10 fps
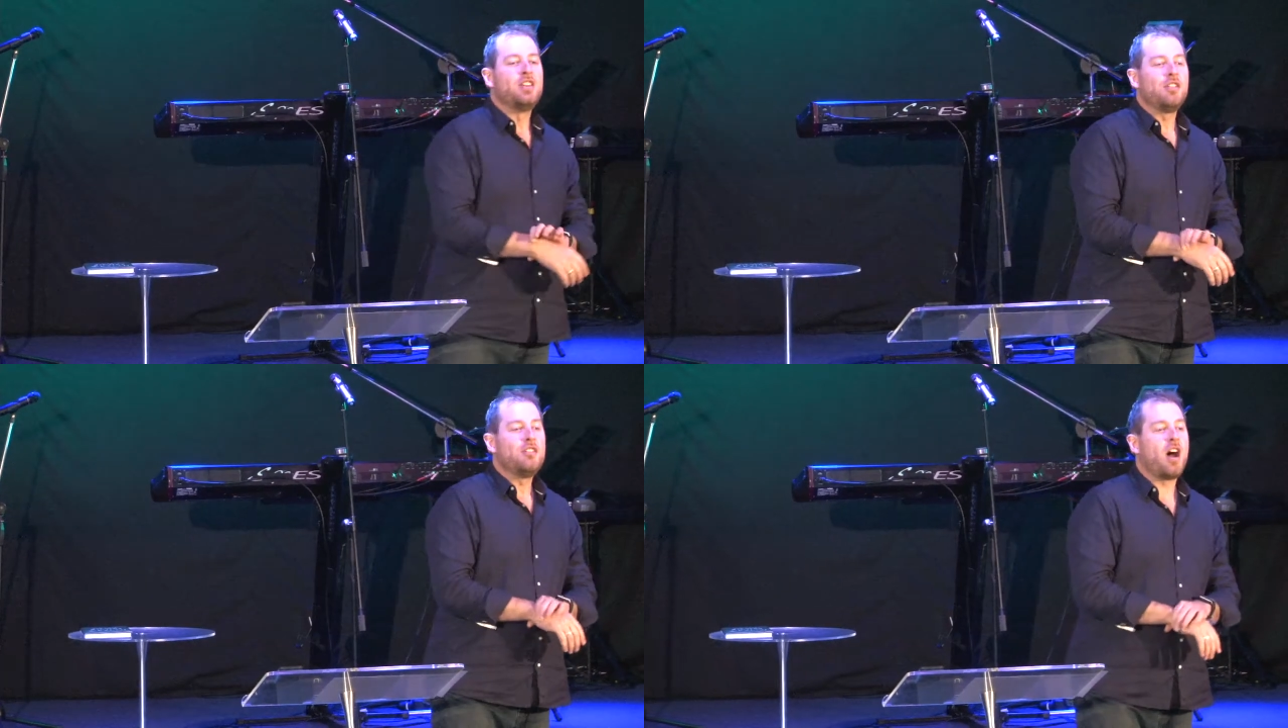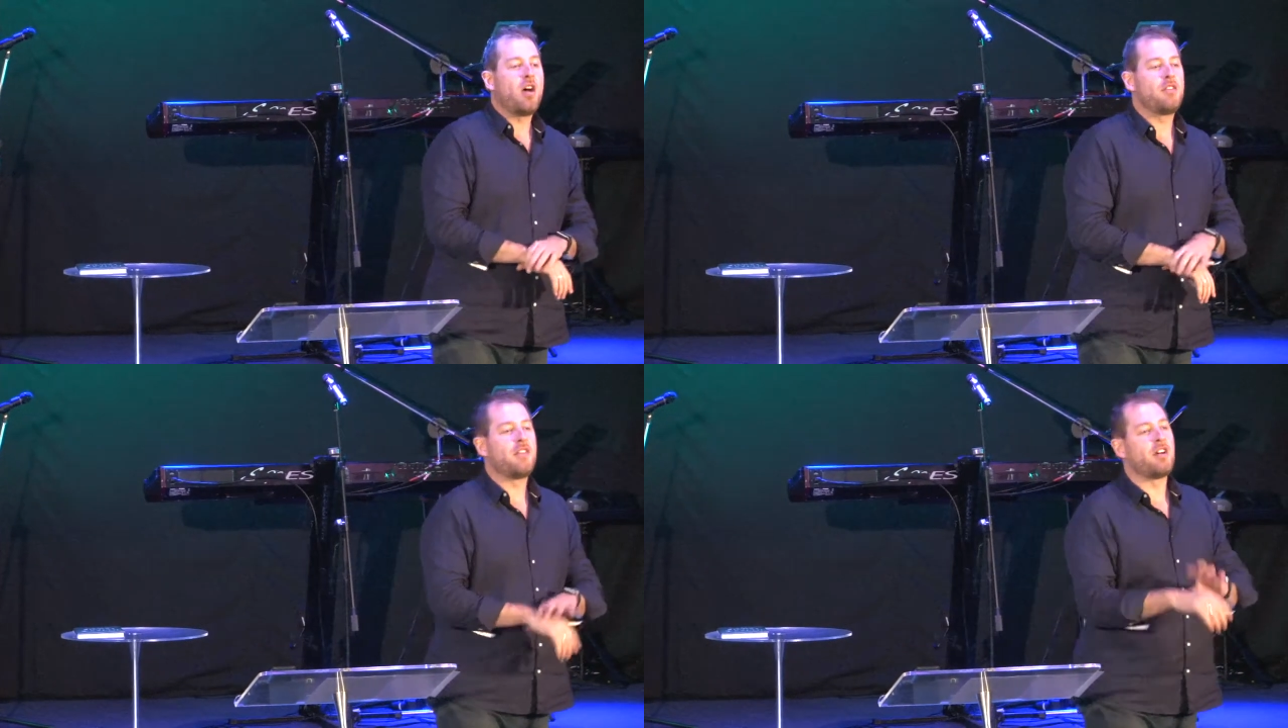you
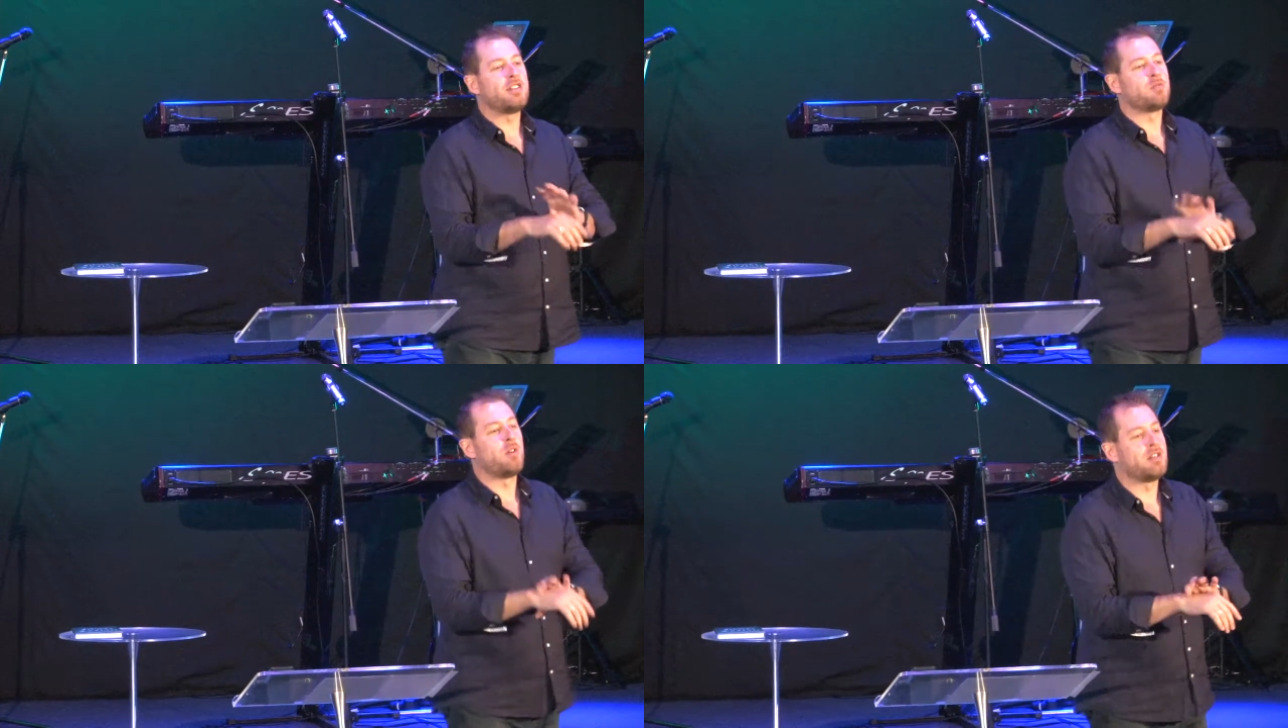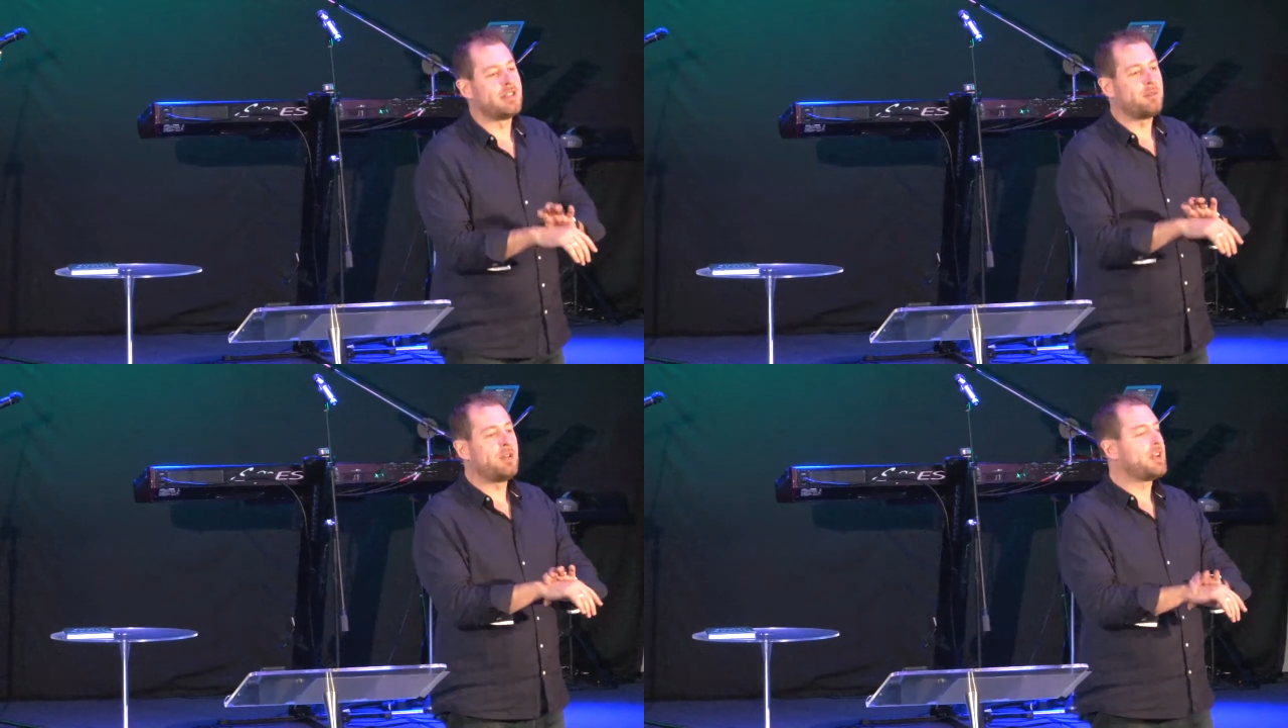know that those what
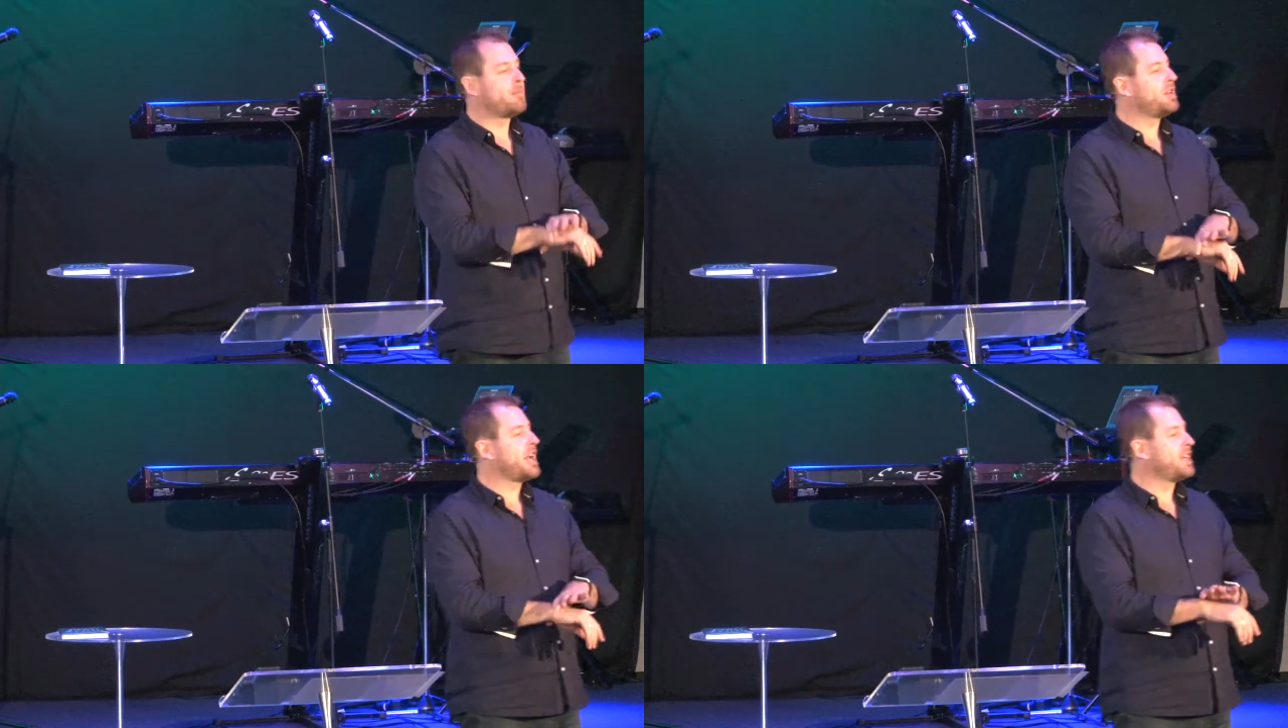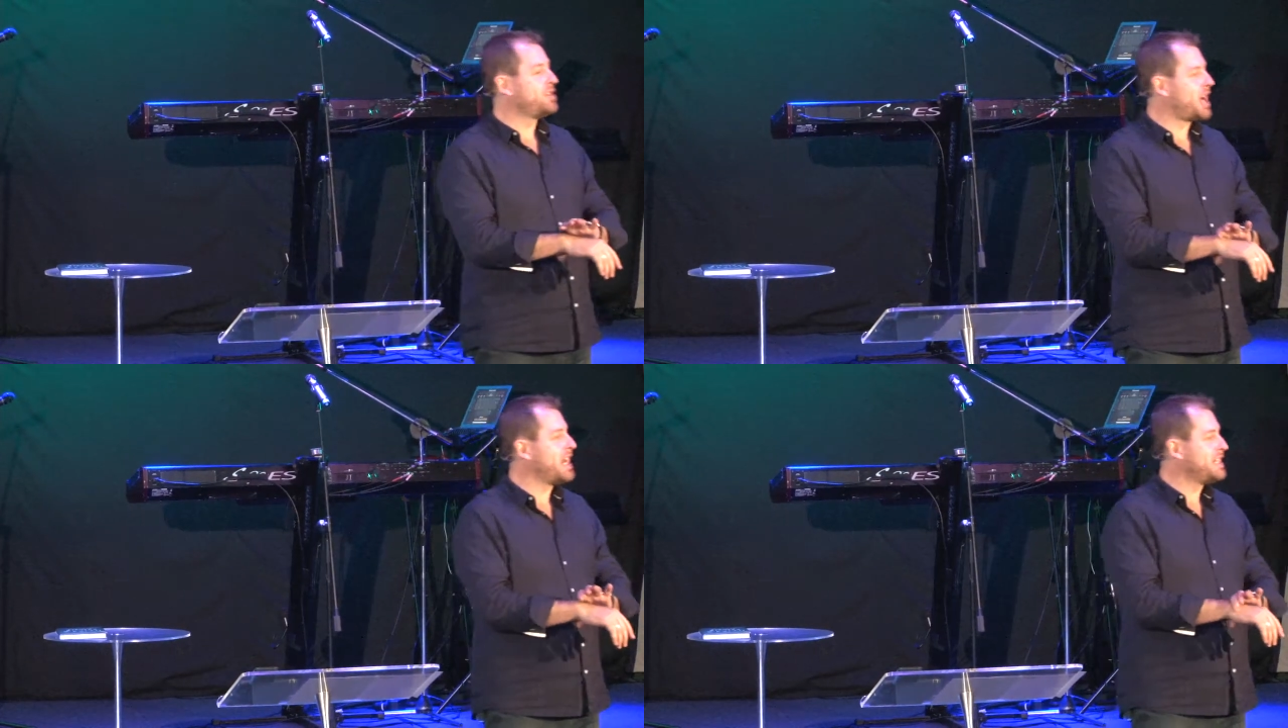W W
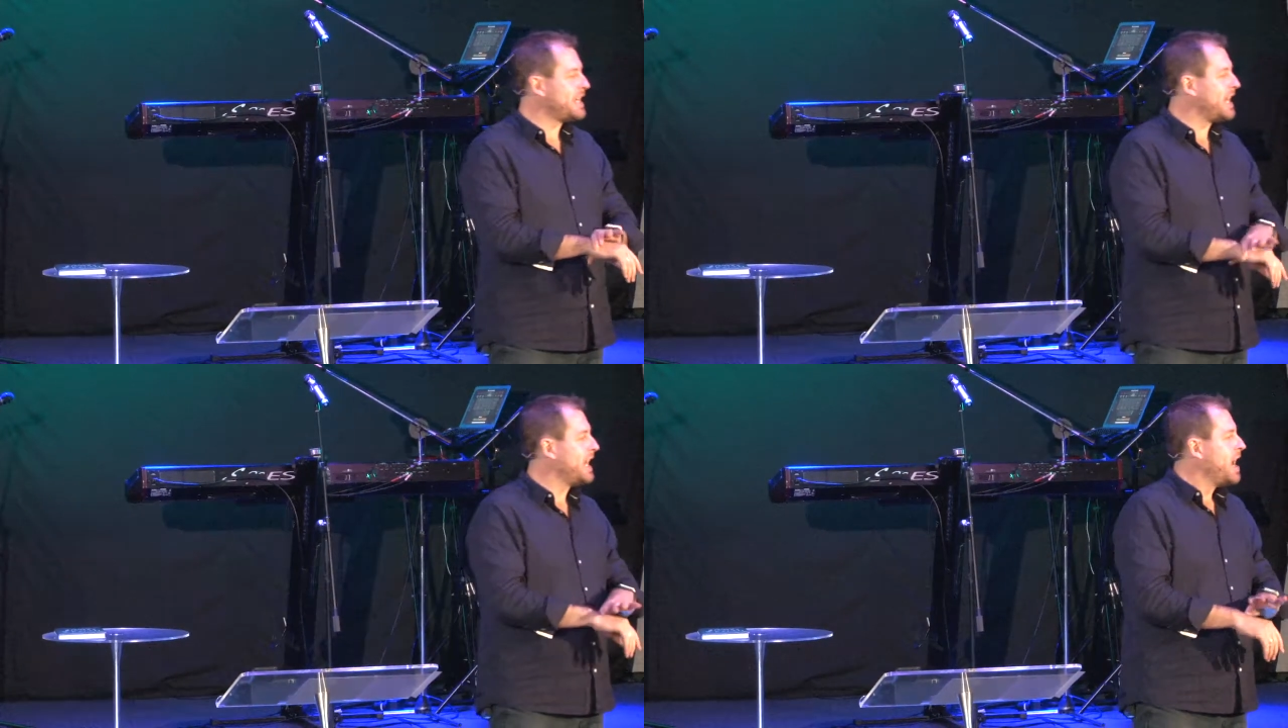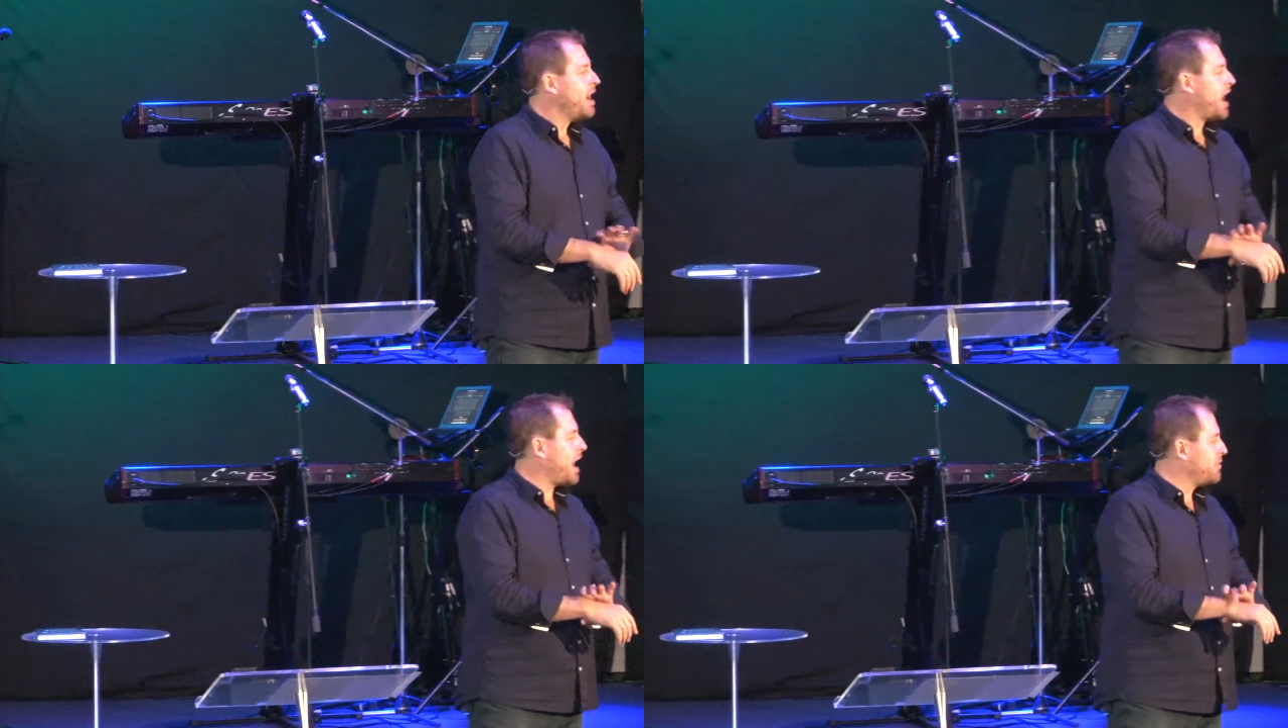J D
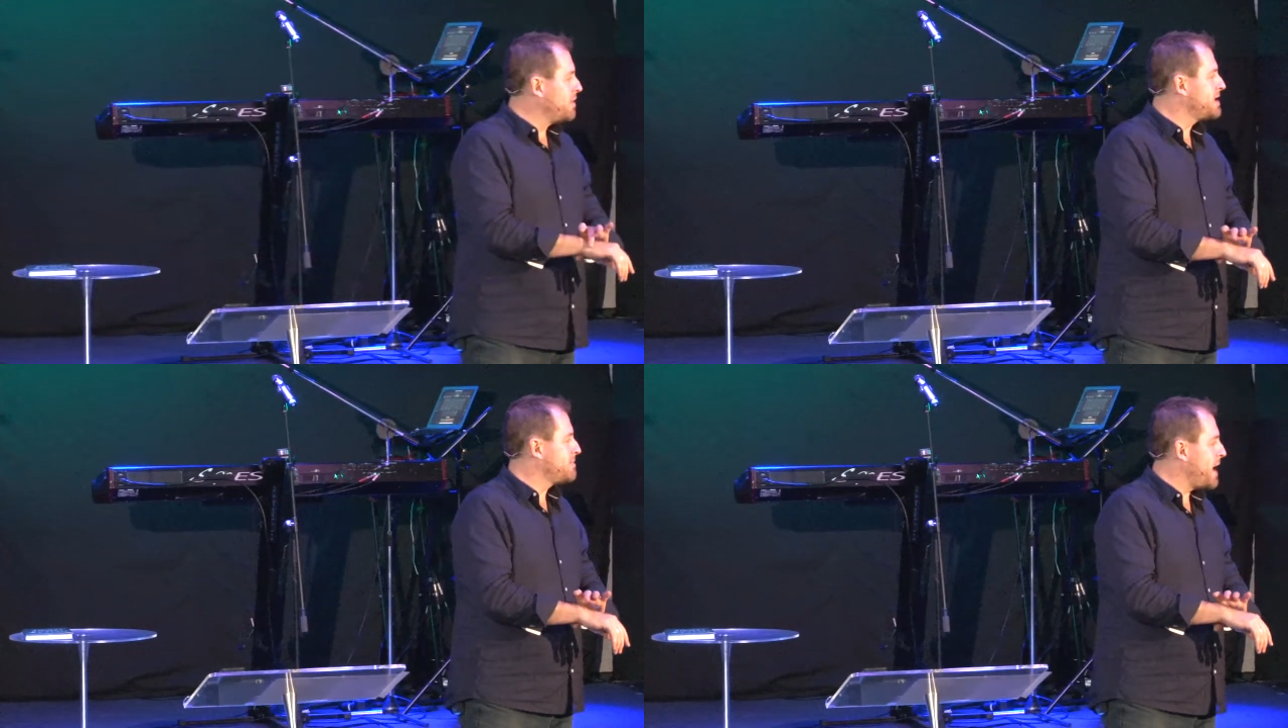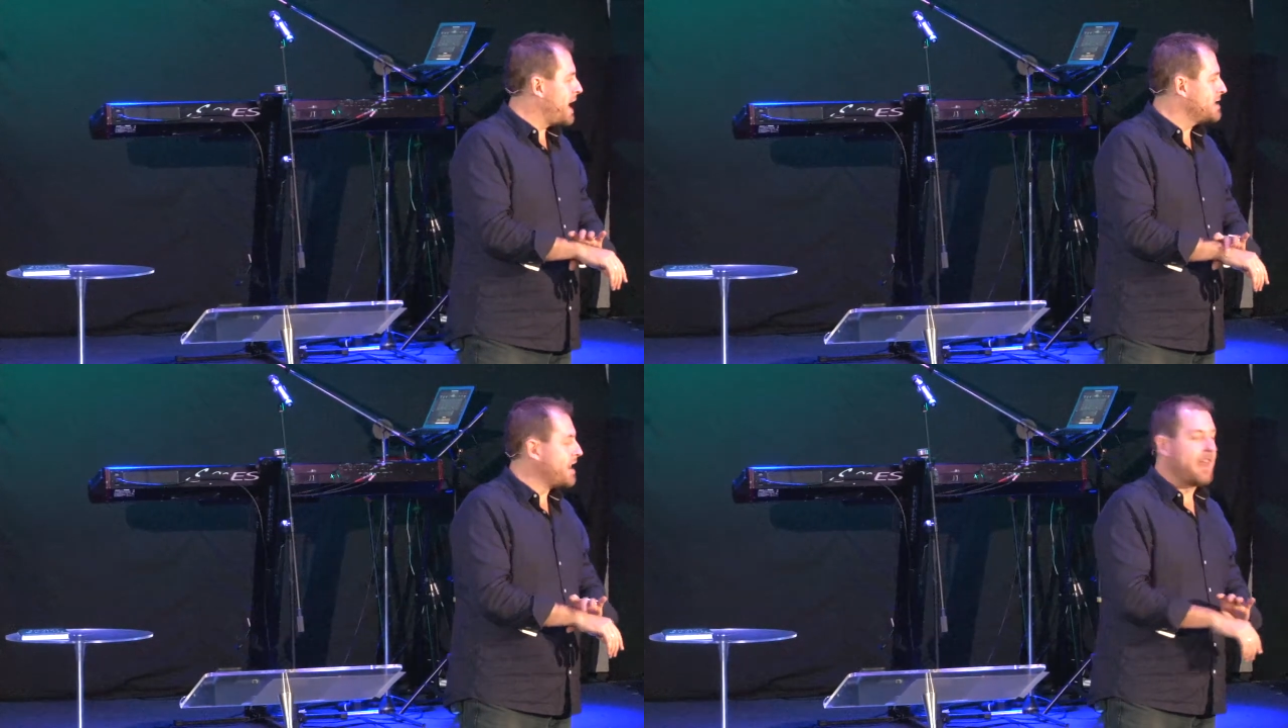uh, wristbands,